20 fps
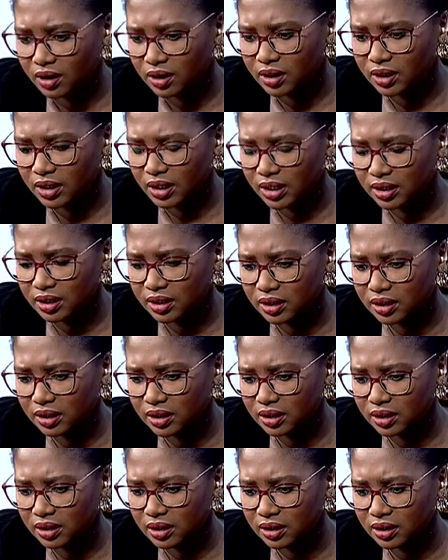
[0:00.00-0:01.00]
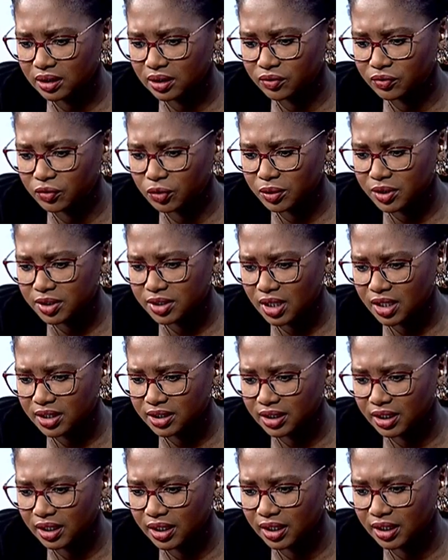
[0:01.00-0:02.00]
Yeah, the viewers
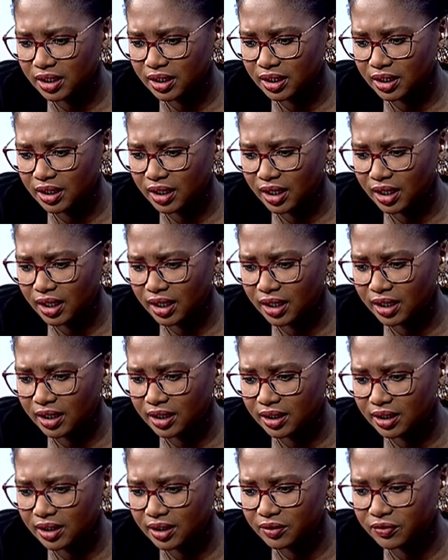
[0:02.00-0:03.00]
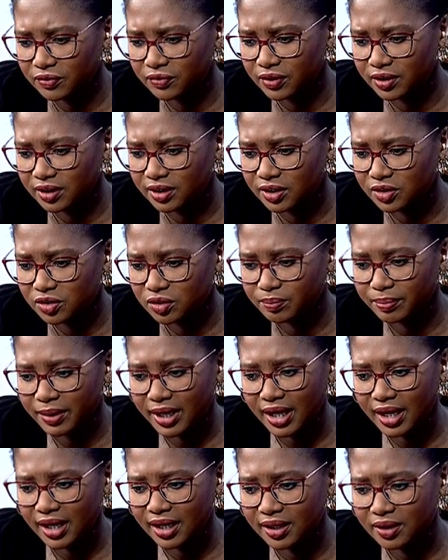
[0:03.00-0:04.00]
asking if they should
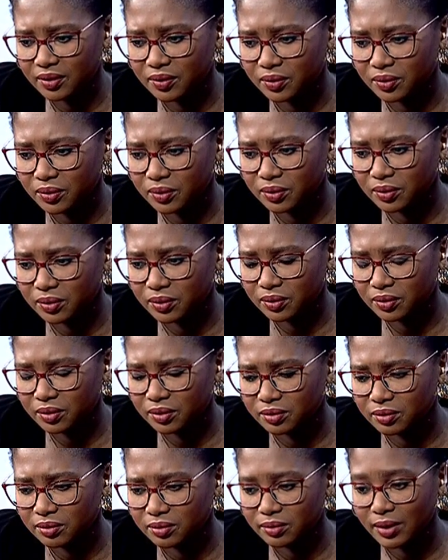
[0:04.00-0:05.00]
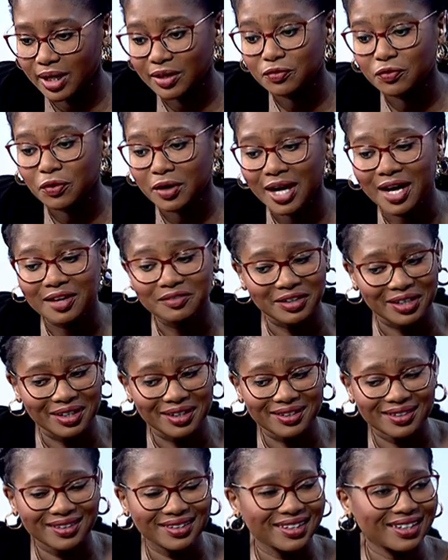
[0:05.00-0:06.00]
buy or run for cover
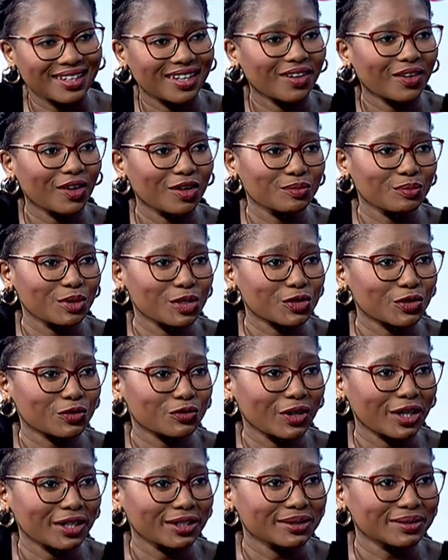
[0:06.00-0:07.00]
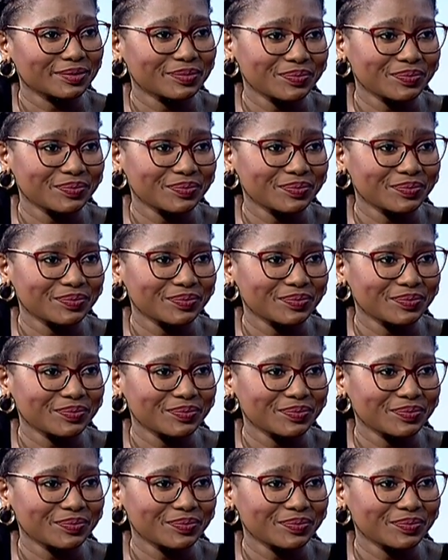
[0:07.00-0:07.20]
on Metrofile.